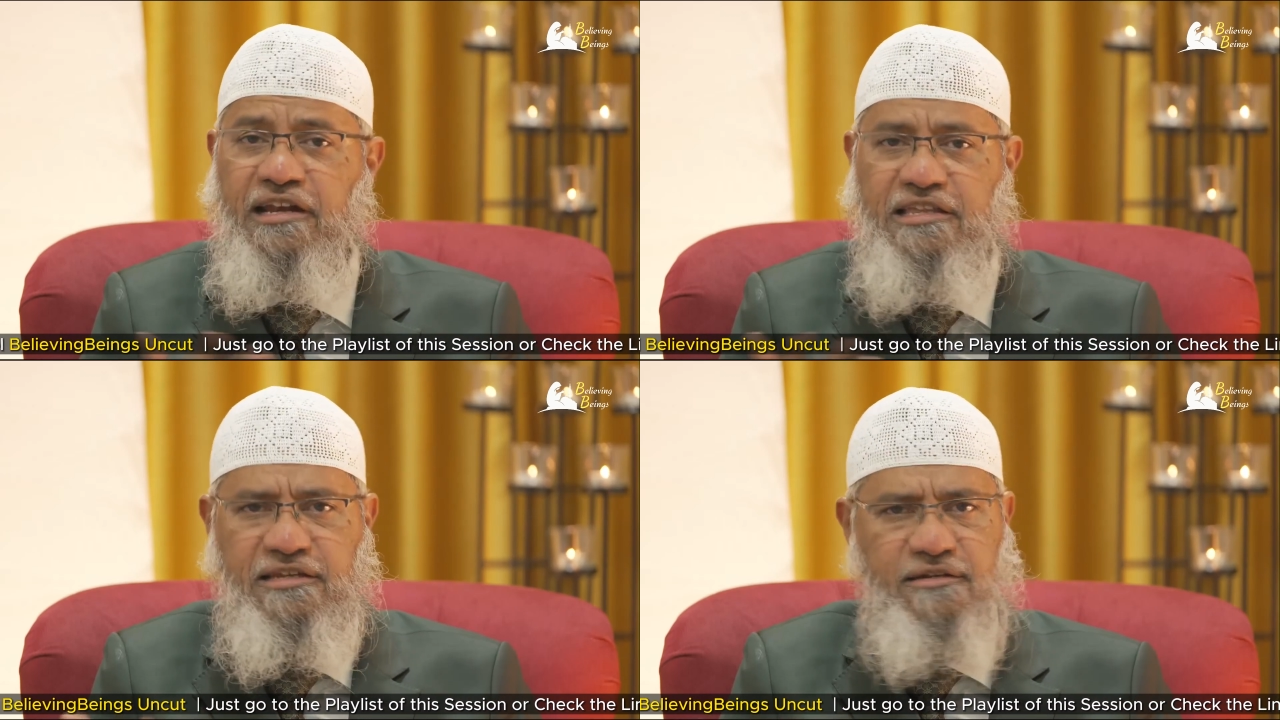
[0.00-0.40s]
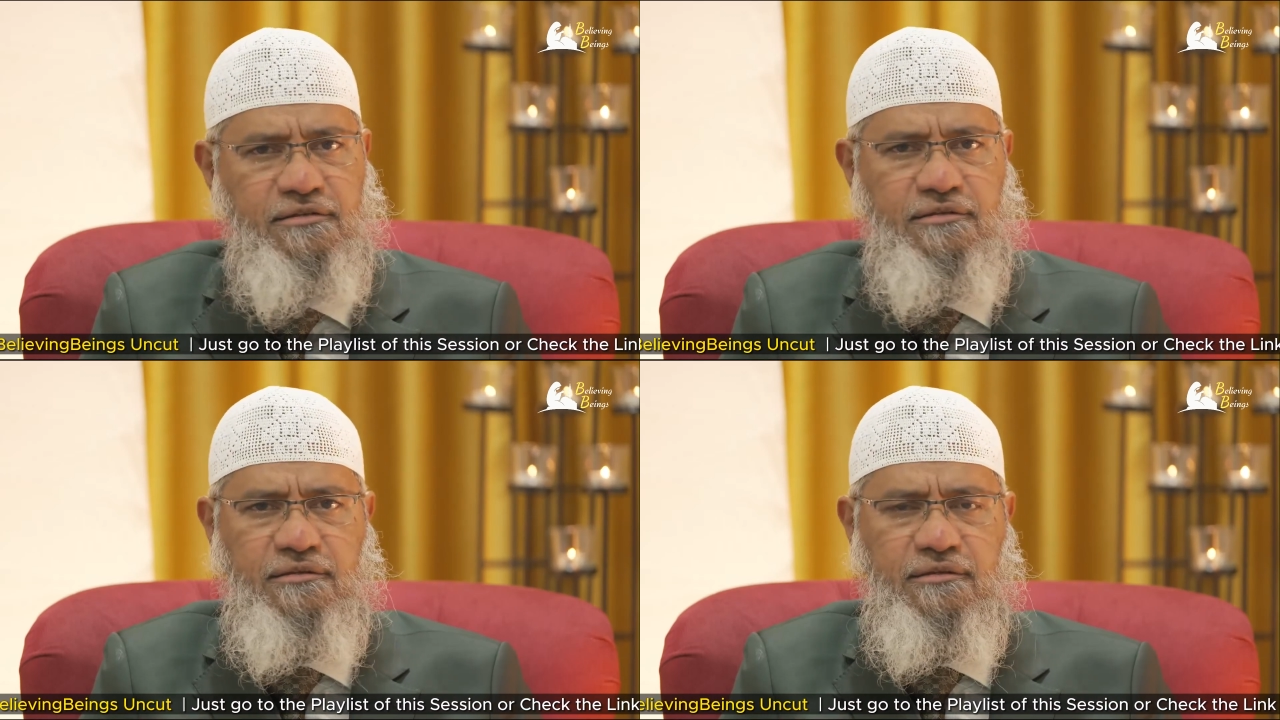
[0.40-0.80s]

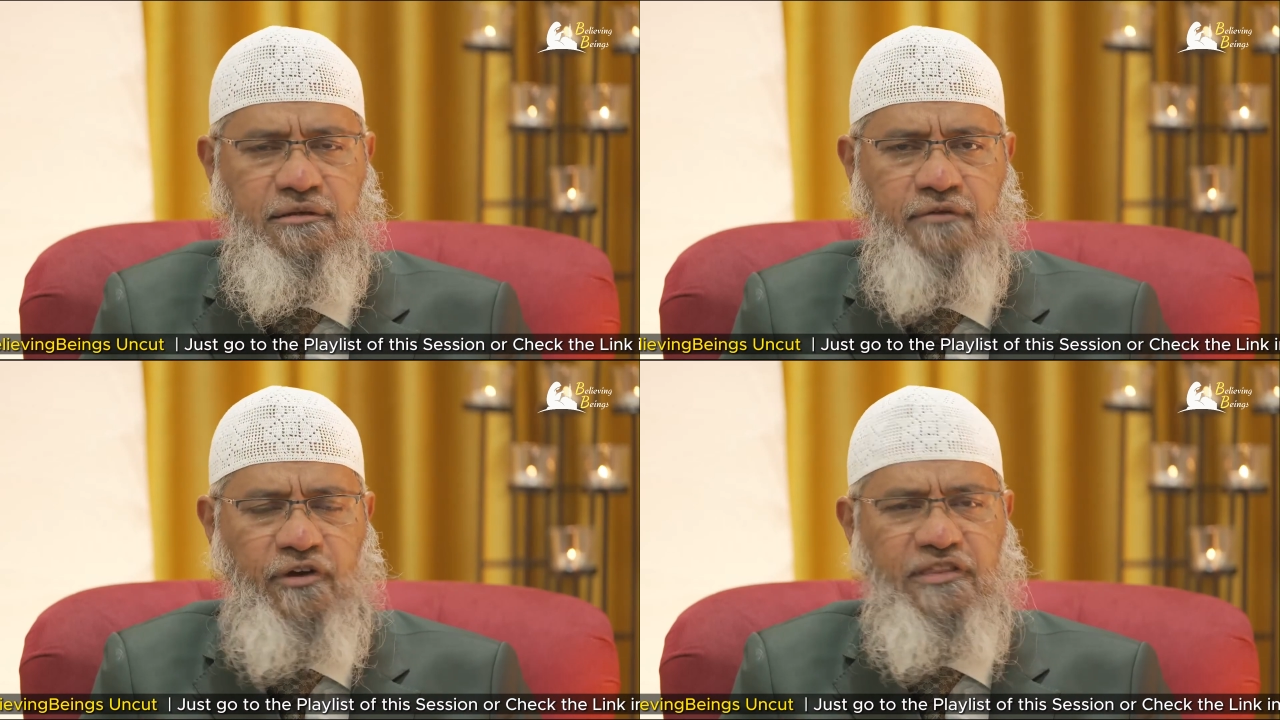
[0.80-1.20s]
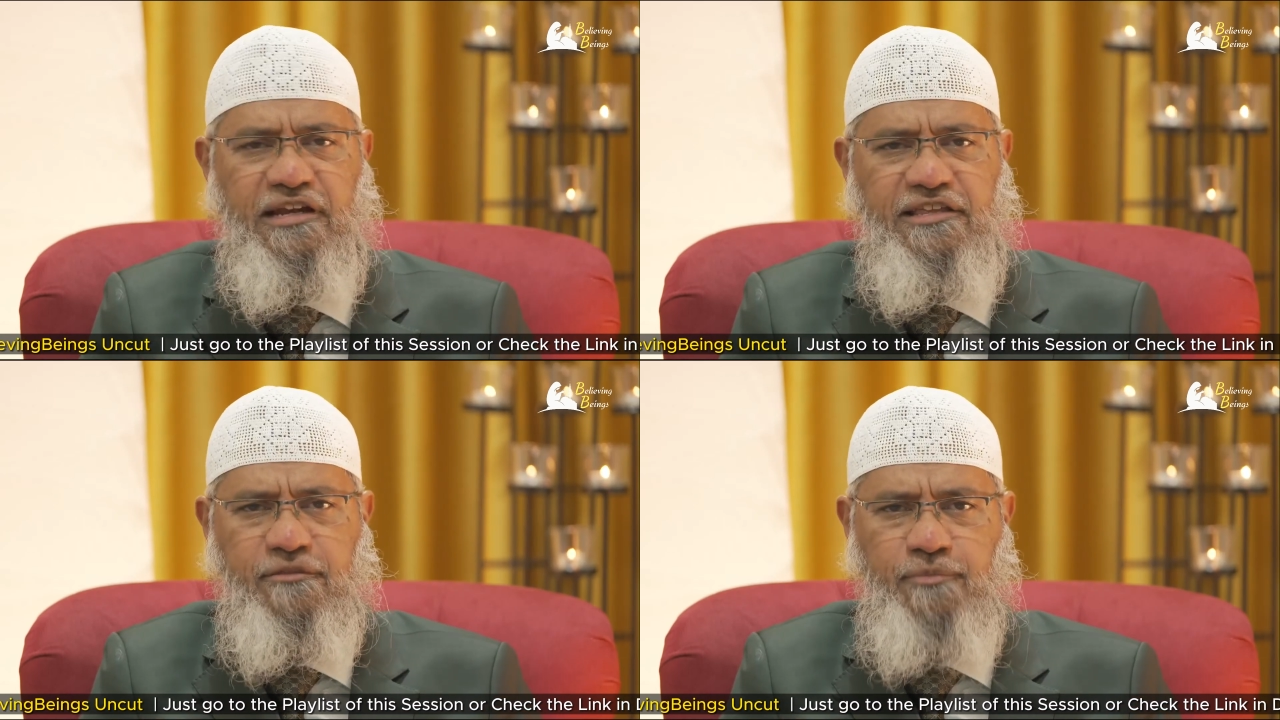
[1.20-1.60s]
religion, for other
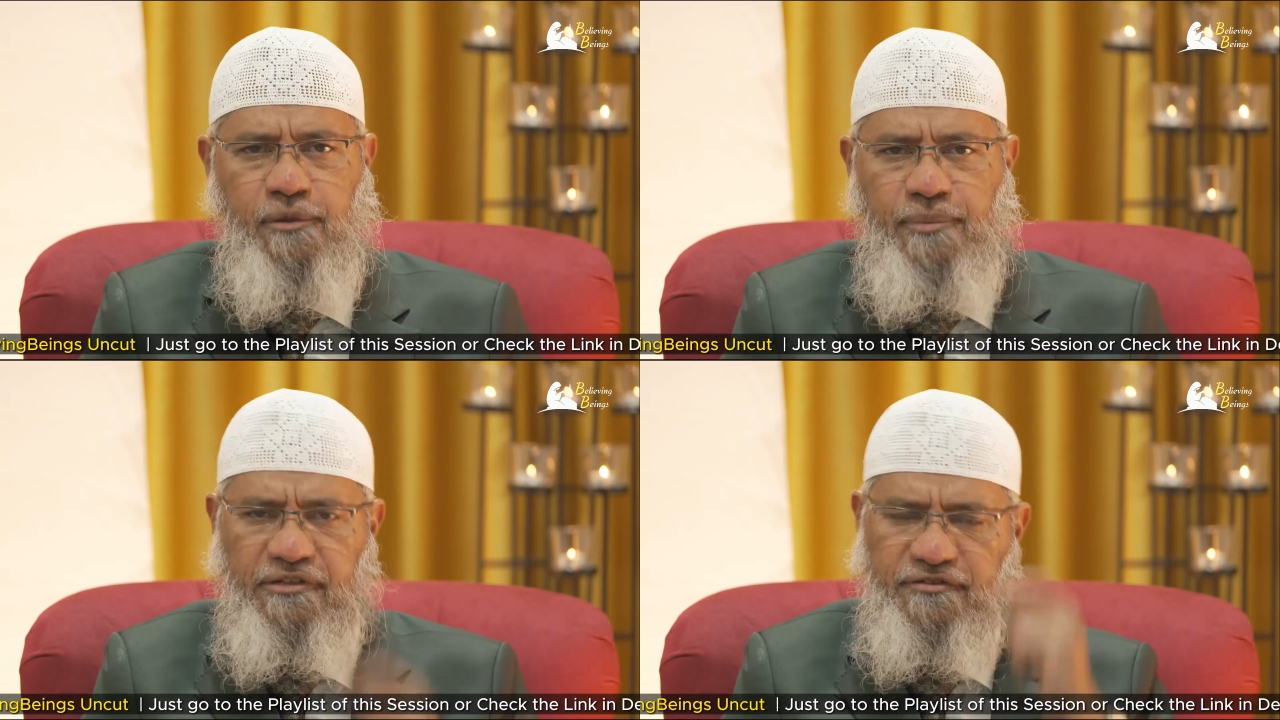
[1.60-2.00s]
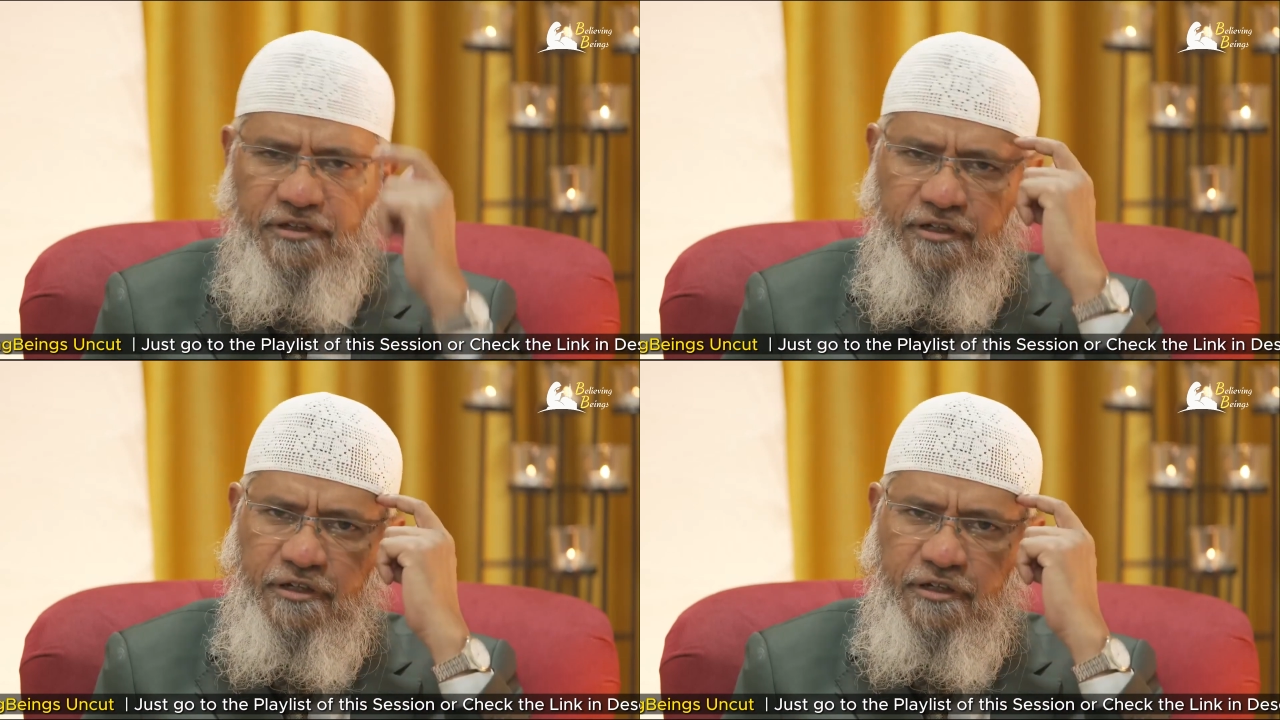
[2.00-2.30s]
religious purpose,